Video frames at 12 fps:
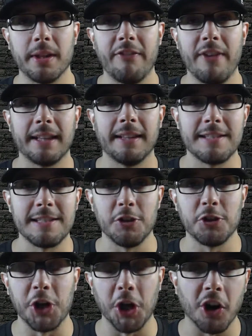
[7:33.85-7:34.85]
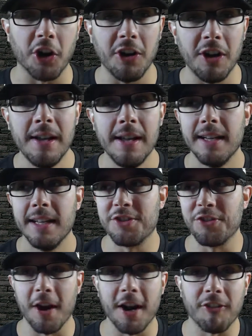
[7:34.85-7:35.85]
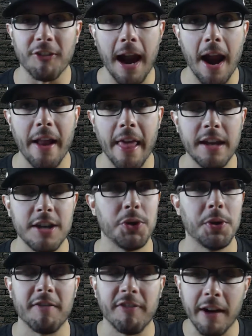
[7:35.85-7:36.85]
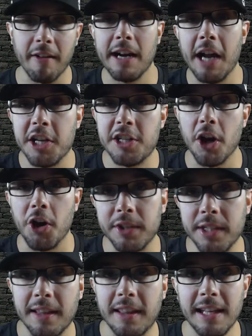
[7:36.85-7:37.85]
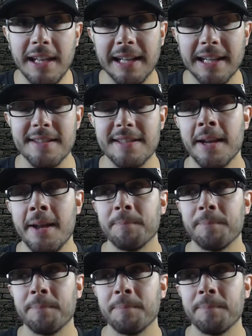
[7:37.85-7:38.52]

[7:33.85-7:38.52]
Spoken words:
The fact that this little girl is running around and then doing very adult things.